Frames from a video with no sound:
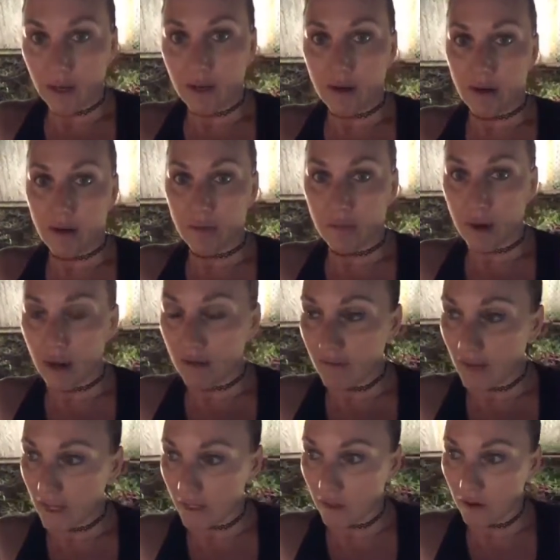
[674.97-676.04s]
I've
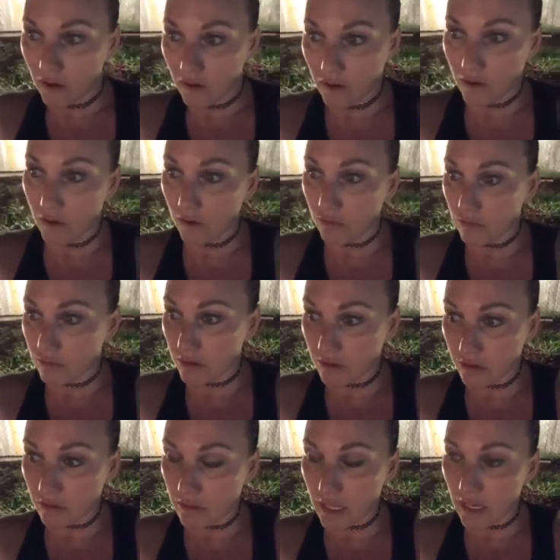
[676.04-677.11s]
had
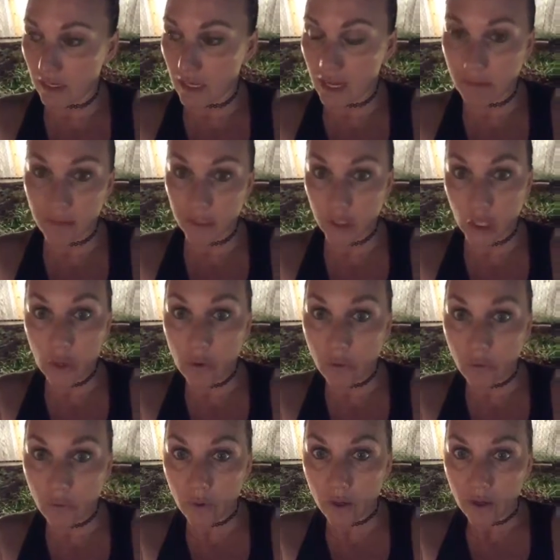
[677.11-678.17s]
homes that came in
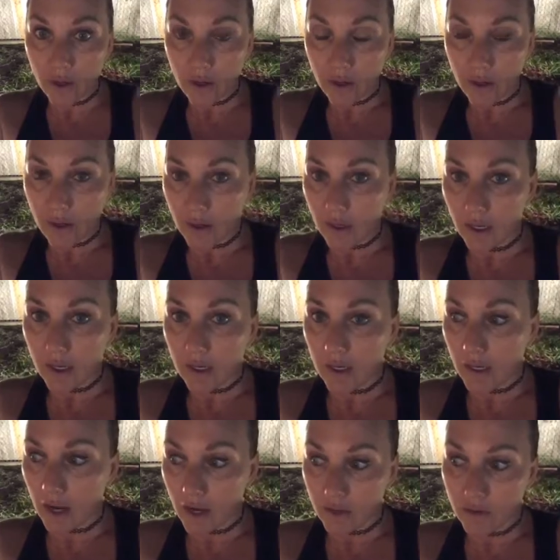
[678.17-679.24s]
low
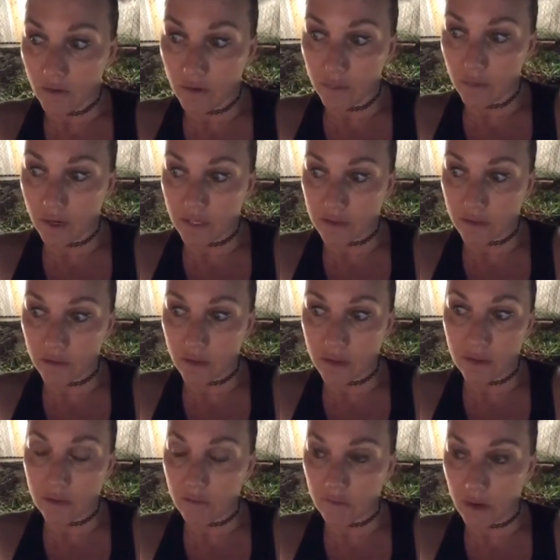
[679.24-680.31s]
and I knew the appraiser
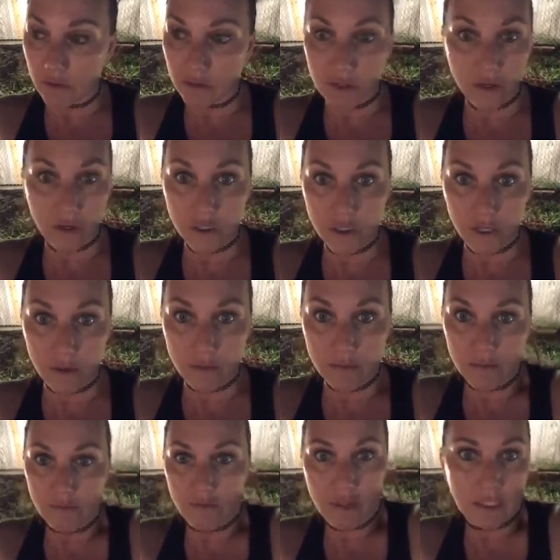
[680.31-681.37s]
and I was on good
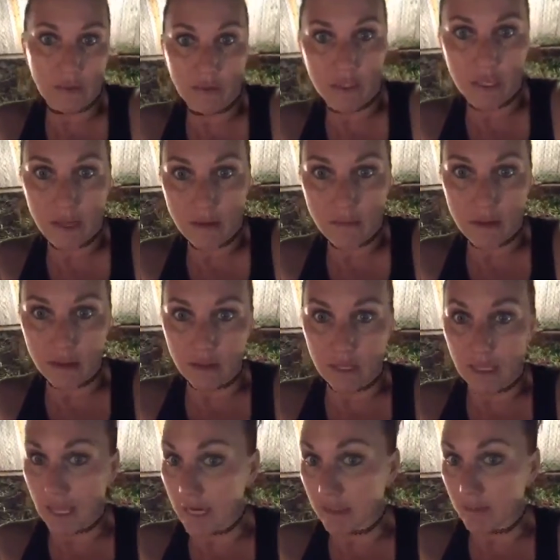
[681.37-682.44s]
terms and friendly with them and
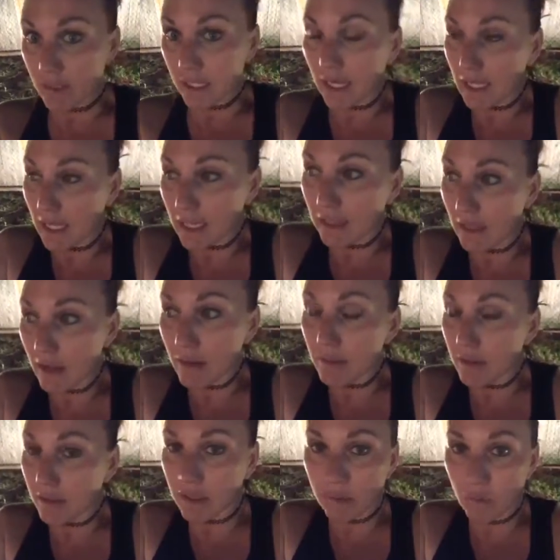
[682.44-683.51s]
they liked me and I liked
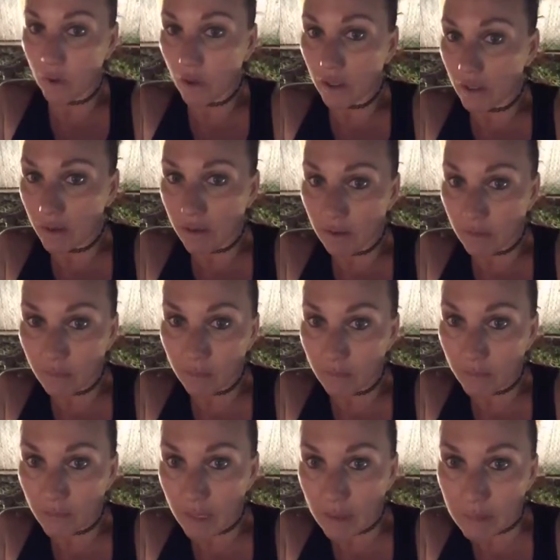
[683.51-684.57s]
them, but they weren't going to
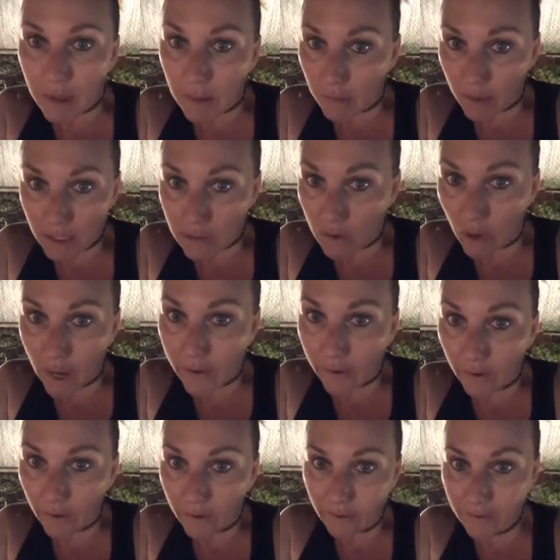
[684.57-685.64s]
make my appraisal
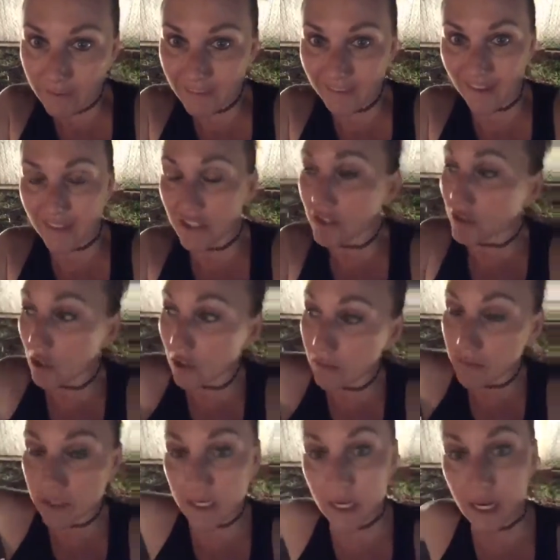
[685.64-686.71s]
higher. I just called
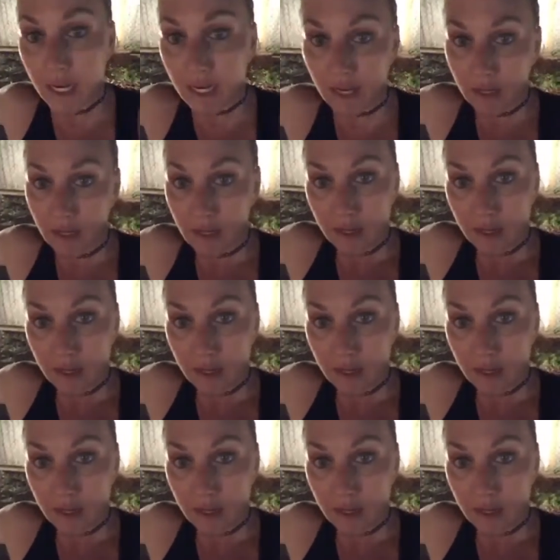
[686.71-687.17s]
them and said, hey,